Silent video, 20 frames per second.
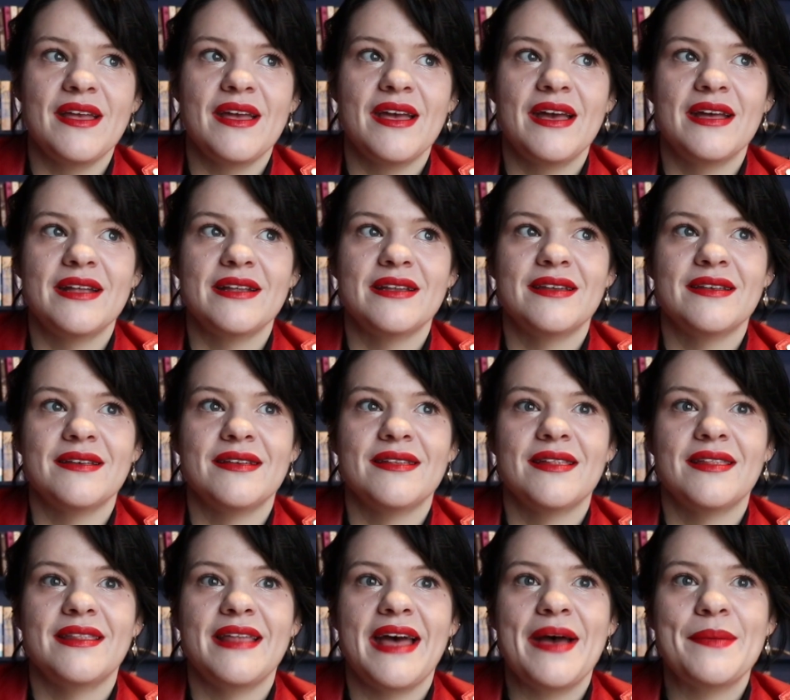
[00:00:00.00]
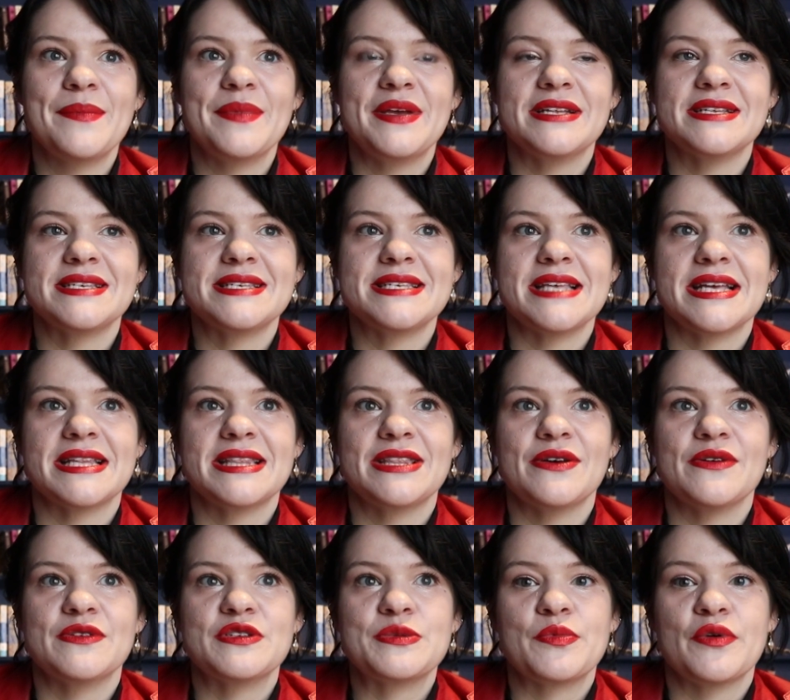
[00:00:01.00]
And that means that
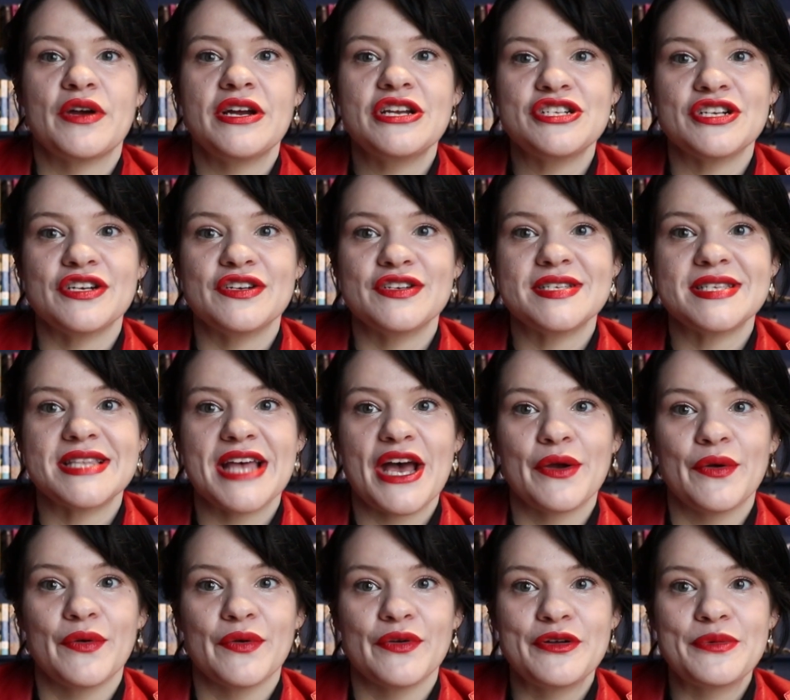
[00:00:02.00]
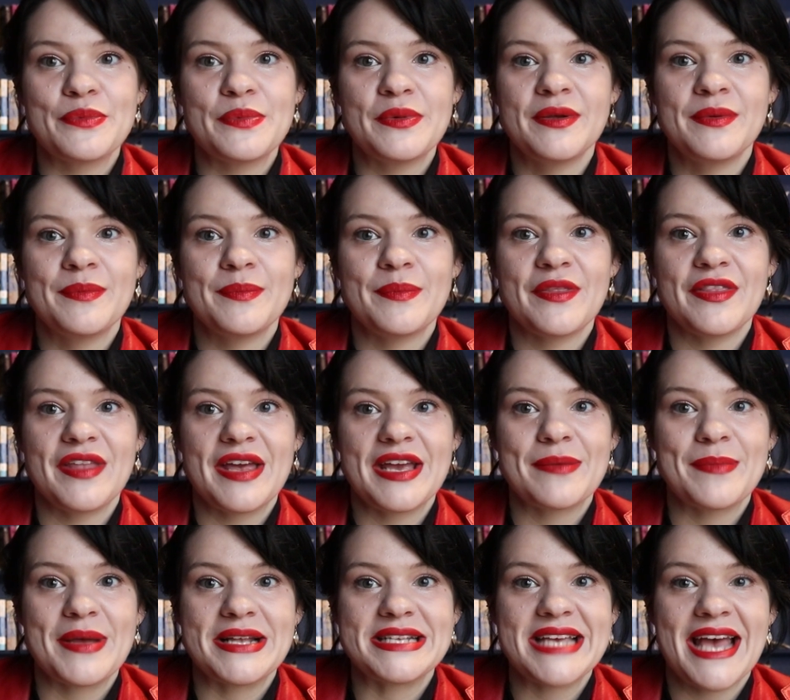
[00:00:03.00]
those pressures, that
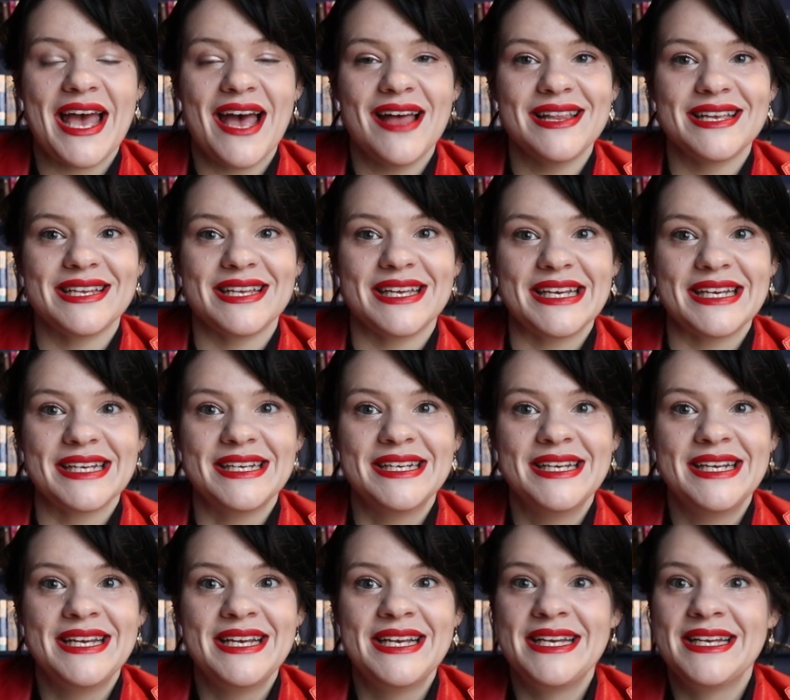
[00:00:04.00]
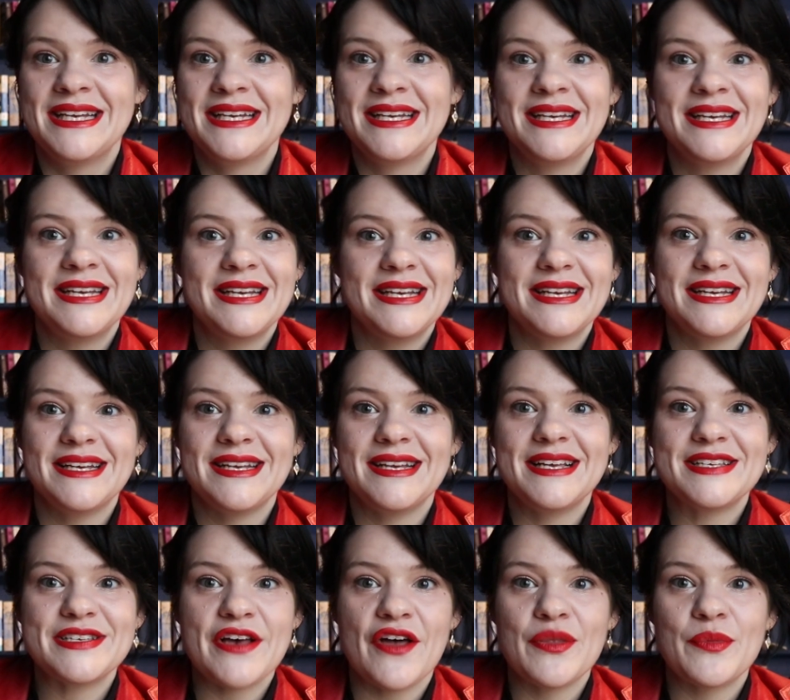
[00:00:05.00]
groupthink mentality,
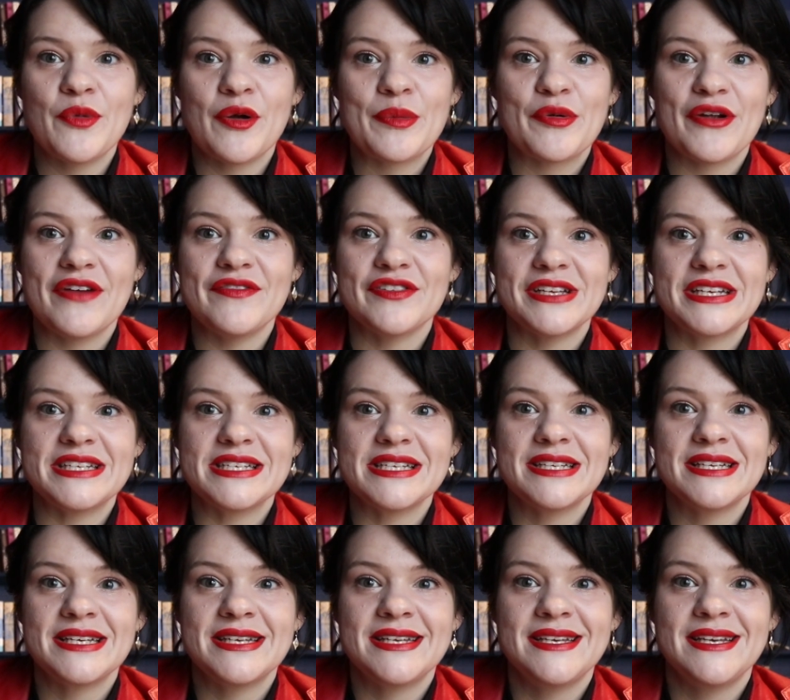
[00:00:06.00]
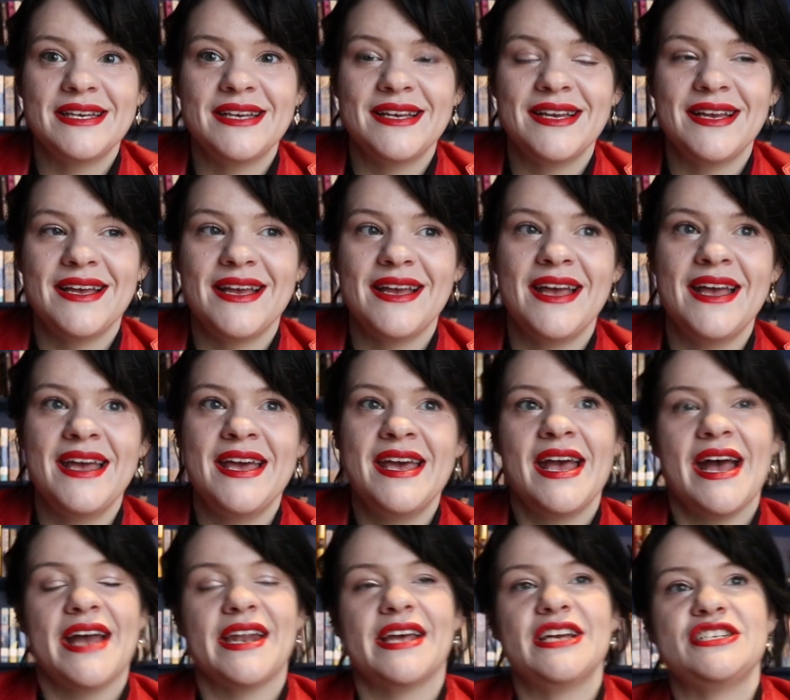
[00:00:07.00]
is all the more prevalent.
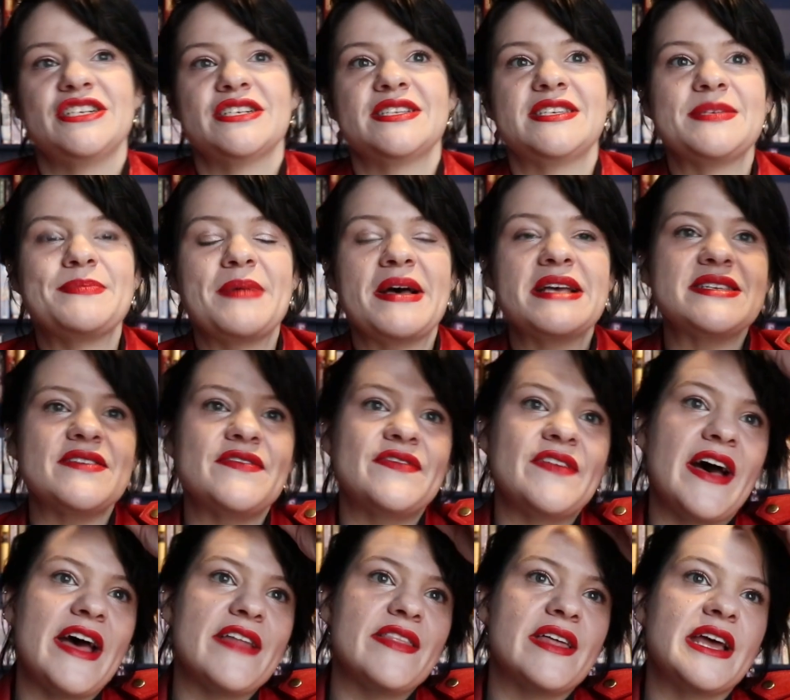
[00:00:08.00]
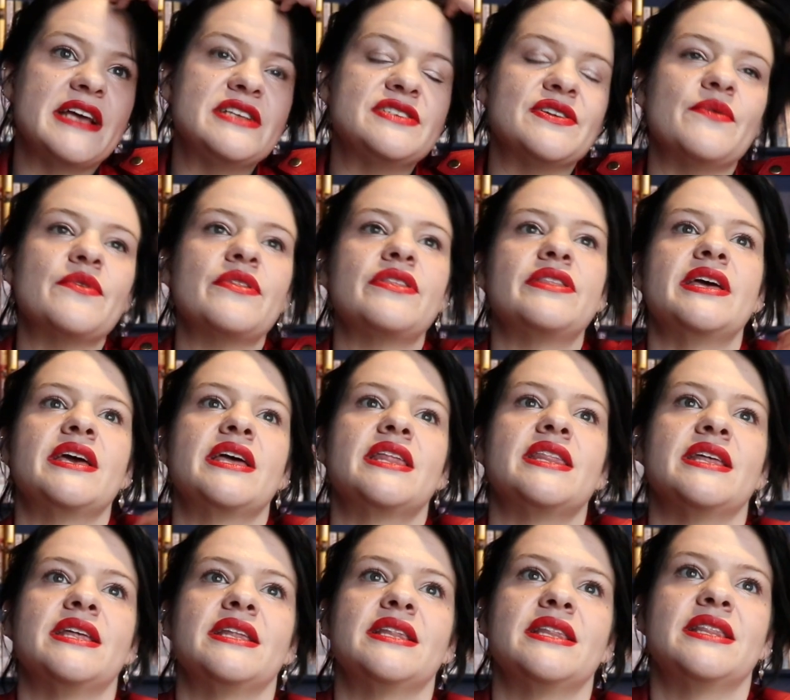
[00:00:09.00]
And I should specify that I don't think
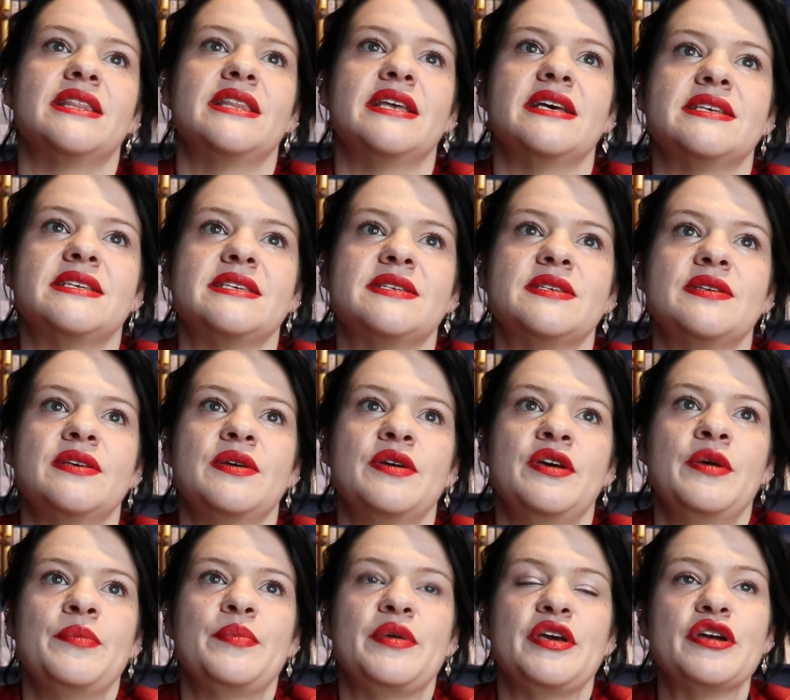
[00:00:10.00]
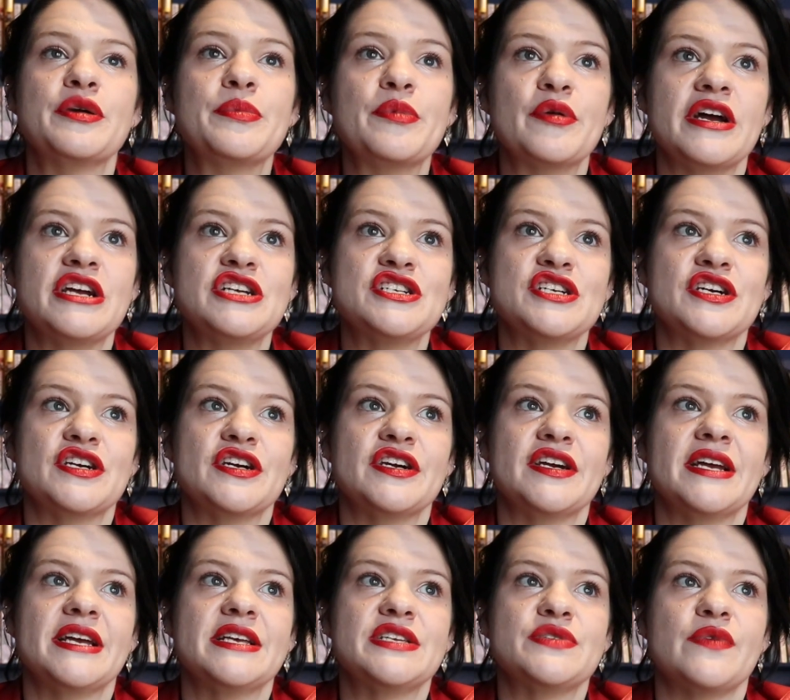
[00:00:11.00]
that this peer
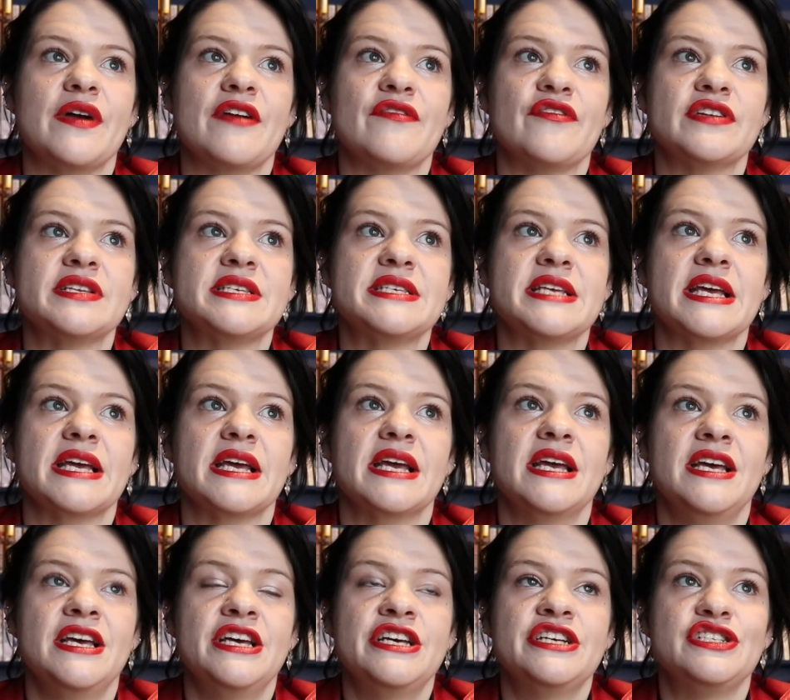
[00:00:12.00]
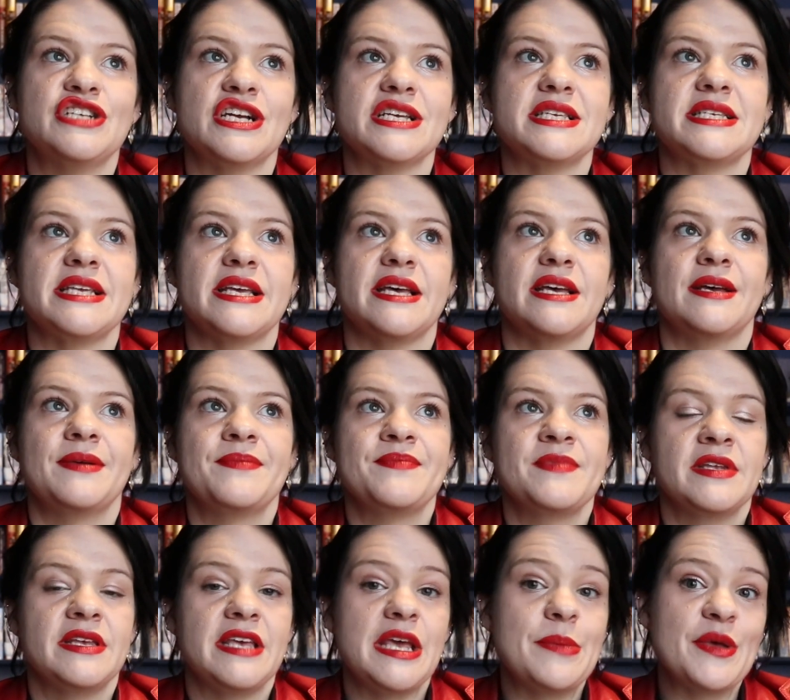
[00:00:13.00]
pressure is referencing just a
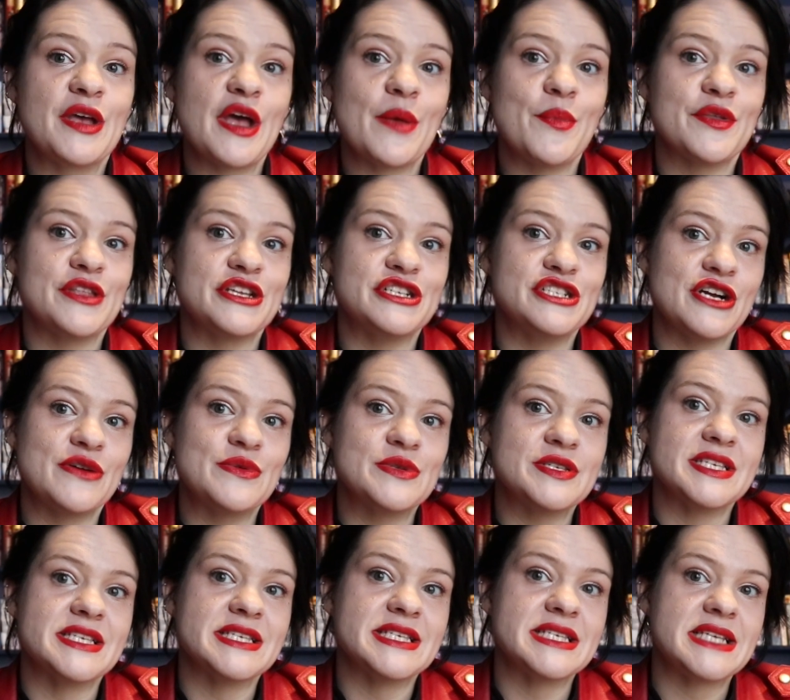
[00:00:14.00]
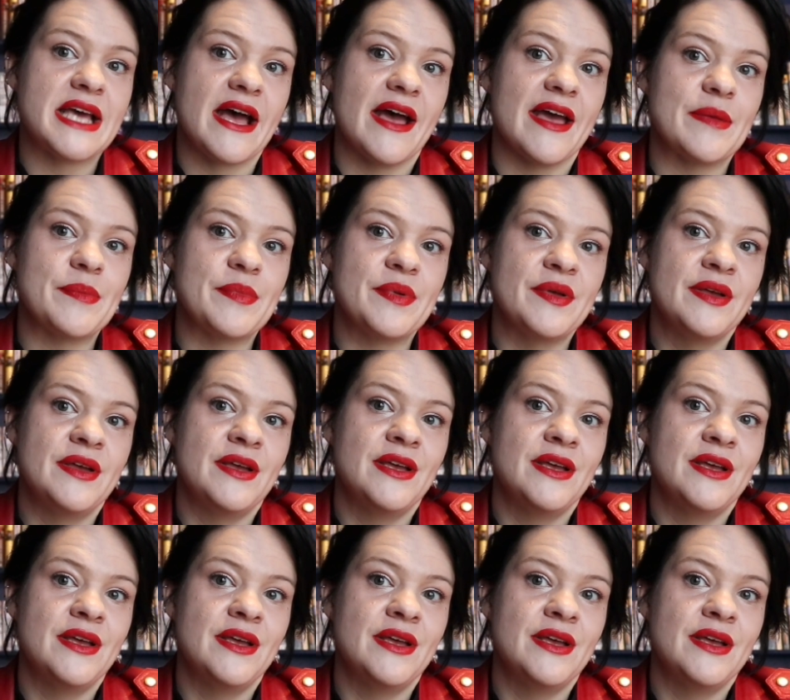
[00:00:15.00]
keeping up with the Joneses type